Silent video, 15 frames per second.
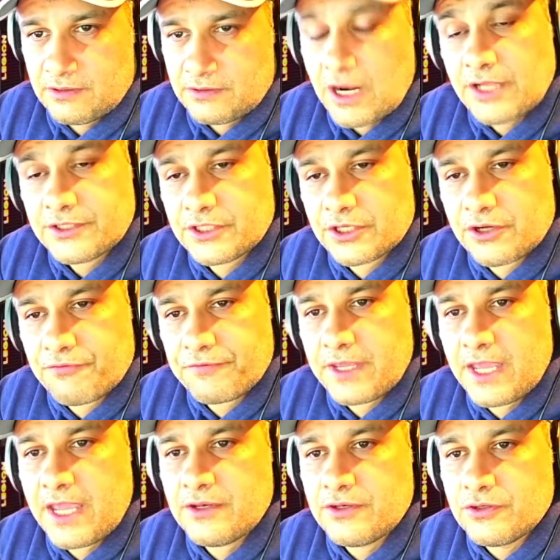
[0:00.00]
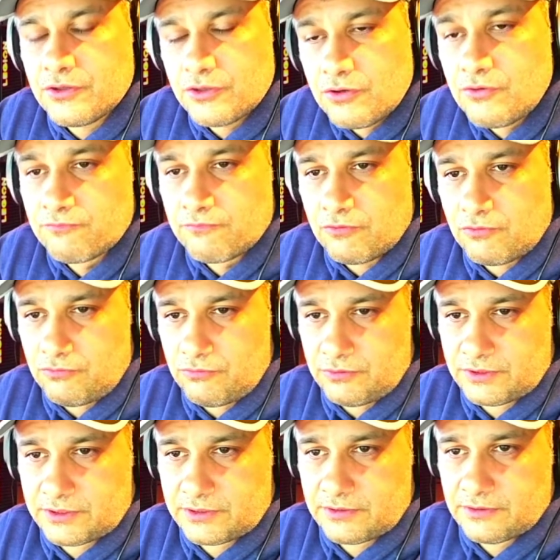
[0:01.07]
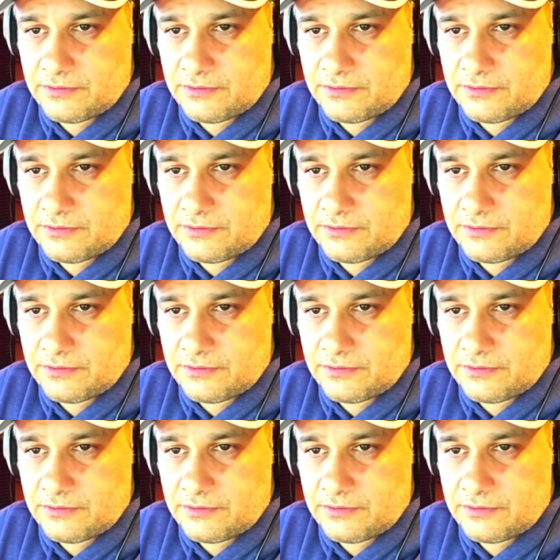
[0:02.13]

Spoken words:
not to create new rules.